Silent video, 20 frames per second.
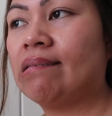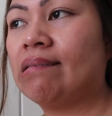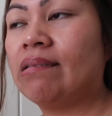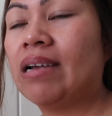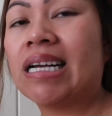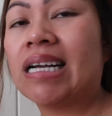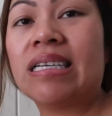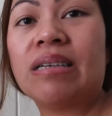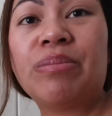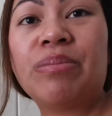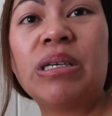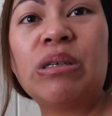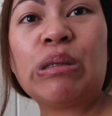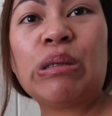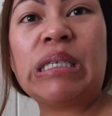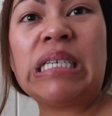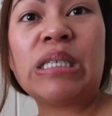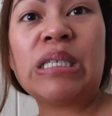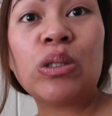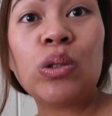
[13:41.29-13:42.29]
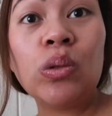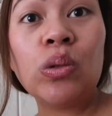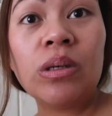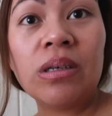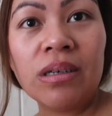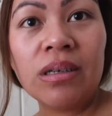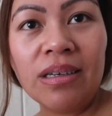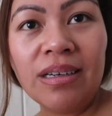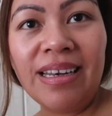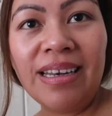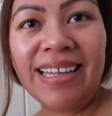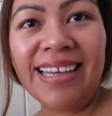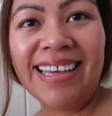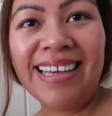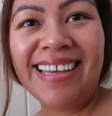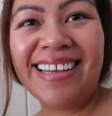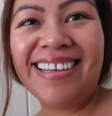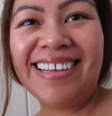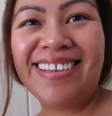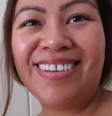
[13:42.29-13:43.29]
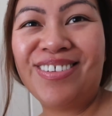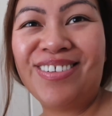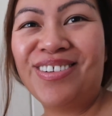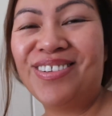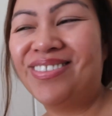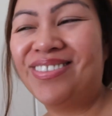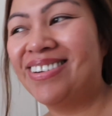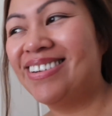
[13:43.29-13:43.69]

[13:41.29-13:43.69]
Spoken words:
like because he's too curly, you know.